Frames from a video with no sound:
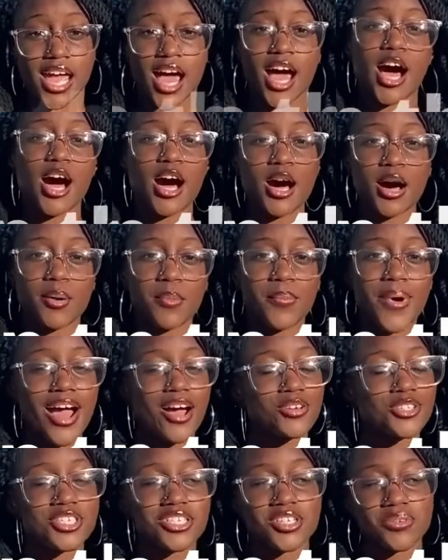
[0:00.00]
I
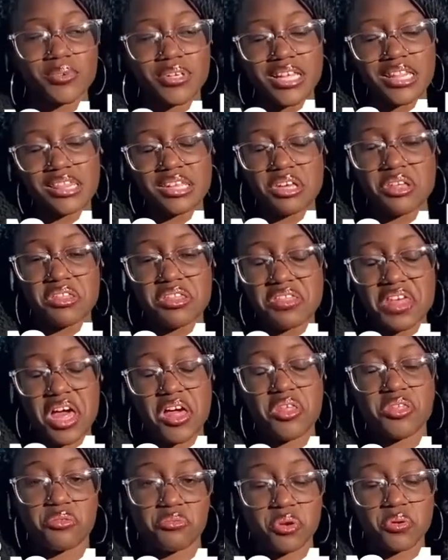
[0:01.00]
also didn't really think that
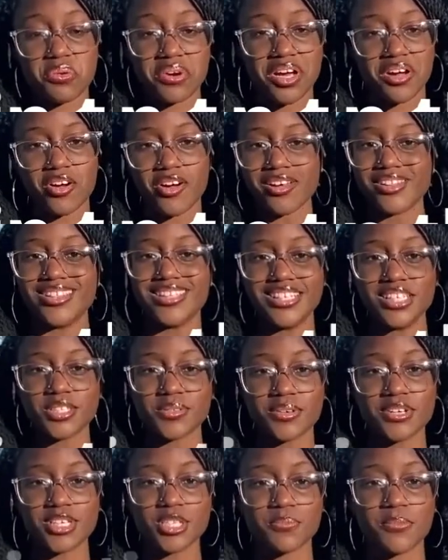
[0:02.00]
through when I got these
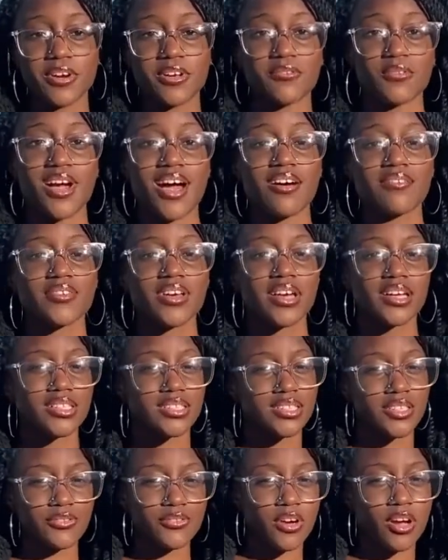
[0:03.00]
ones, but if you have like a
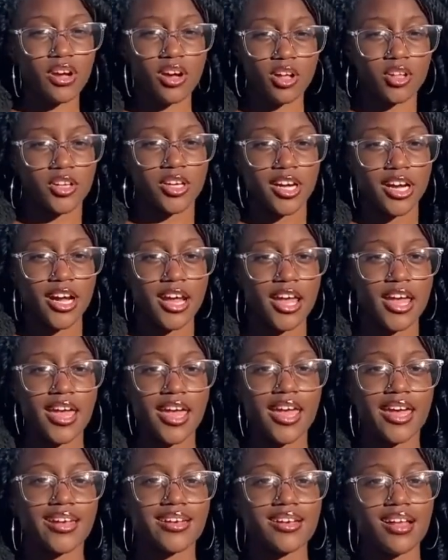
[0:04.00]
different color,
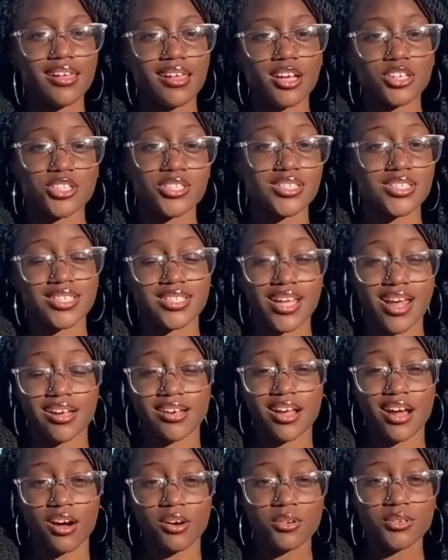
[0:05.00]
it allows you to stand
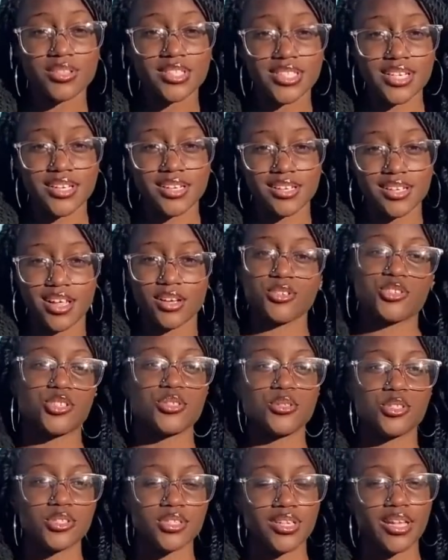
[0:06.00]
out and allows
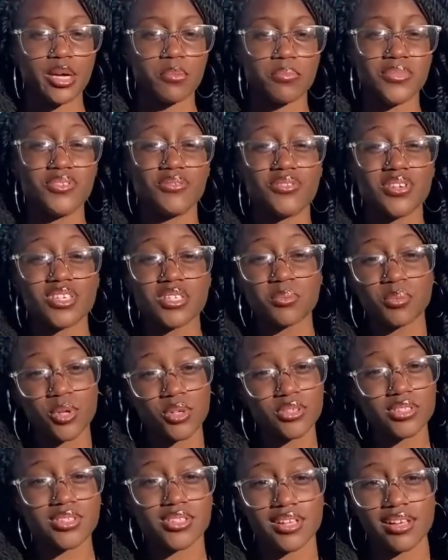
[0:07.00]
you to like be
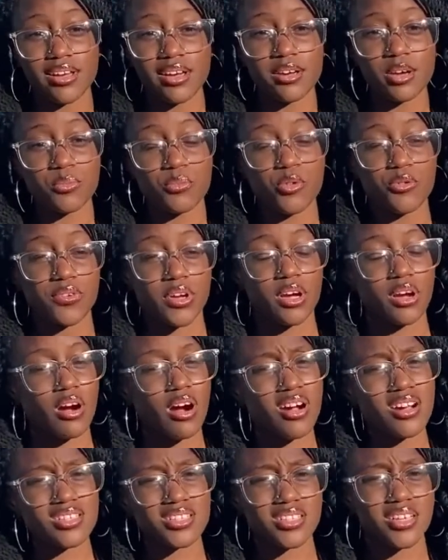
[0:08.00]
visible to like moving
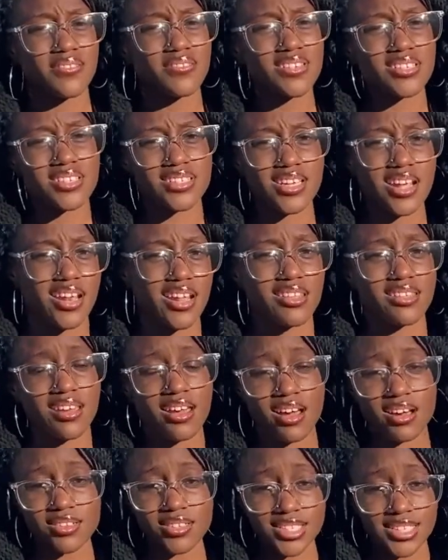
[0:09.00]
cars or even just anything
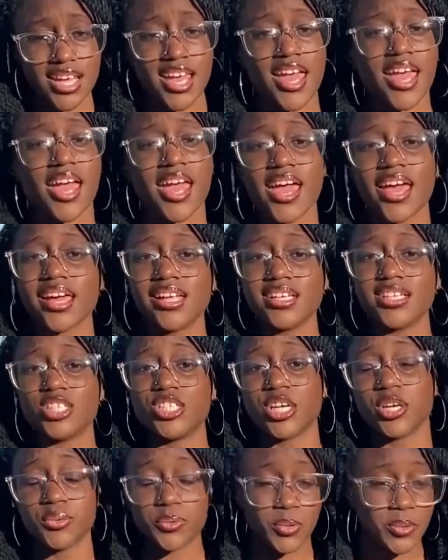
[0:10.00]
else in
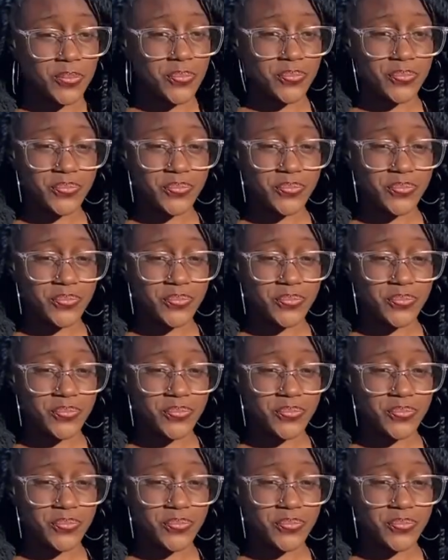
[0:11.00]
general.